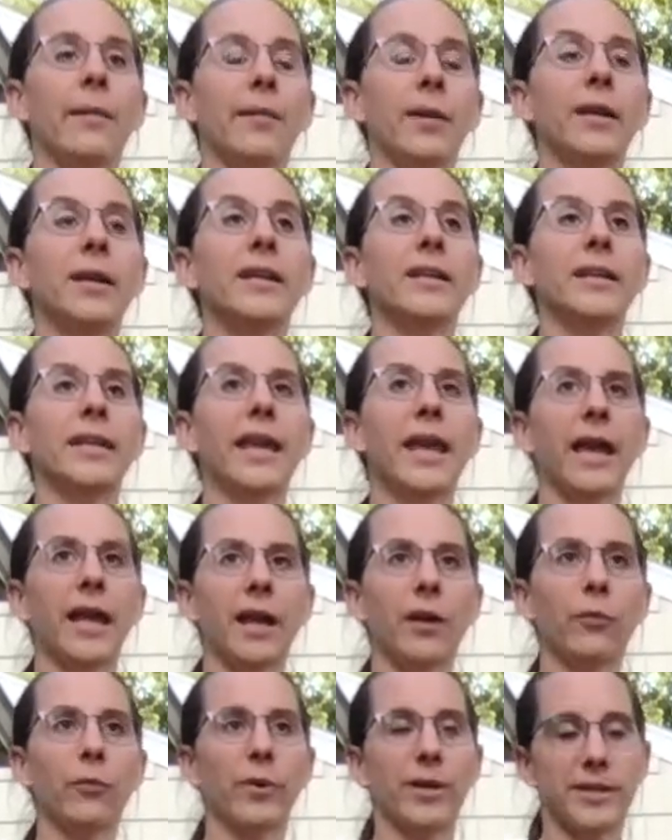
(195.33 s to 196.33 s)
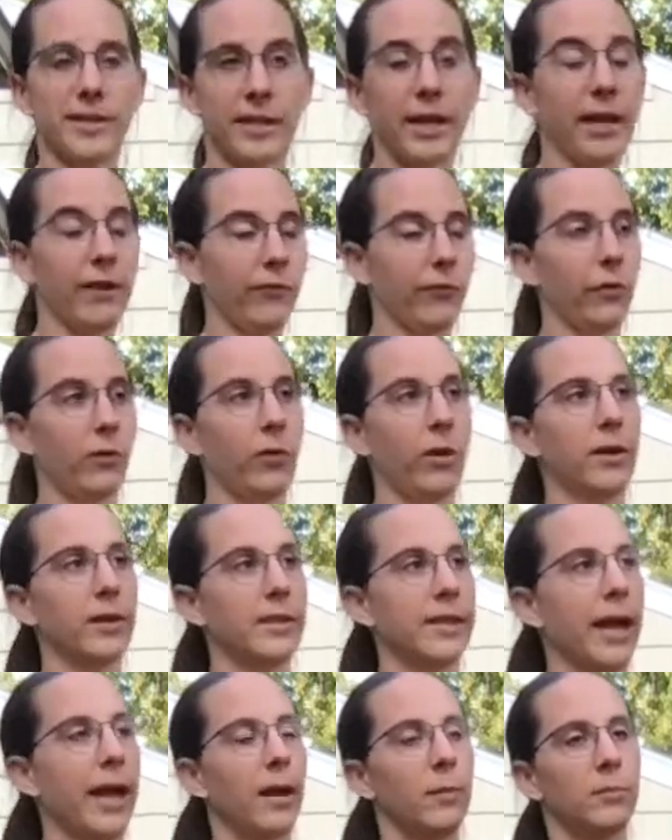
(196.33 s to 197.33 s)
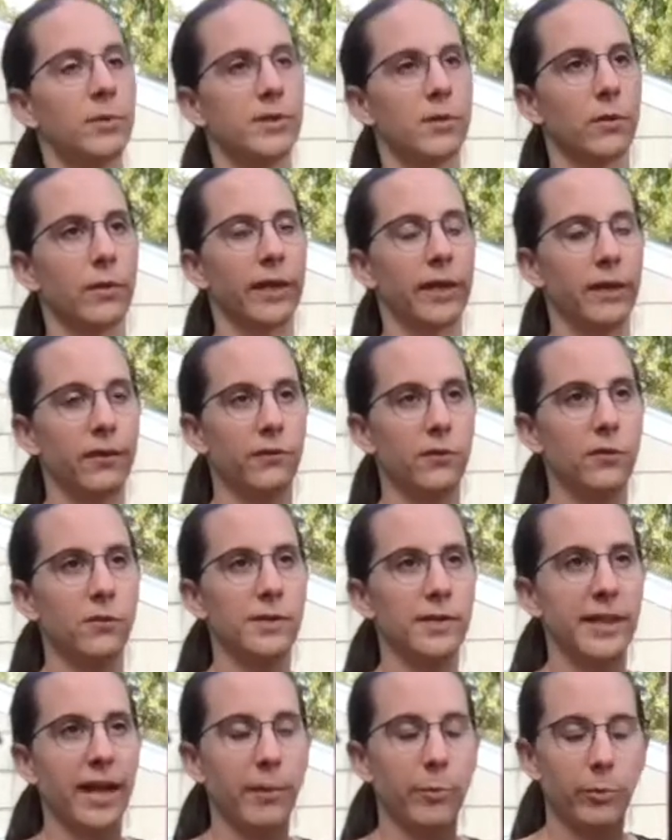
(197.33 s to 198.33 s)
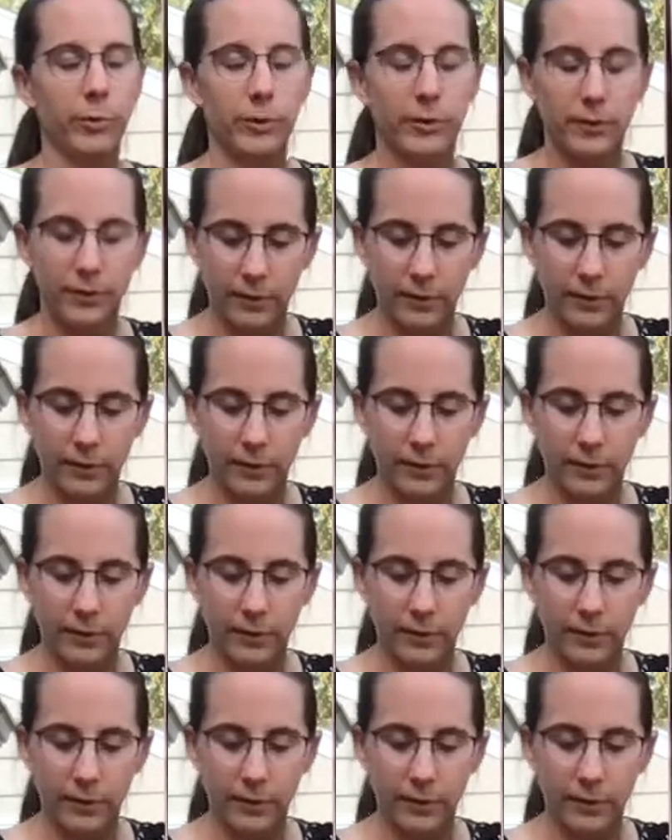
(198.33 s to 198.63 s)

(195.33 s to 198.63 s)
It can resonate for a long time. So like if you snap one,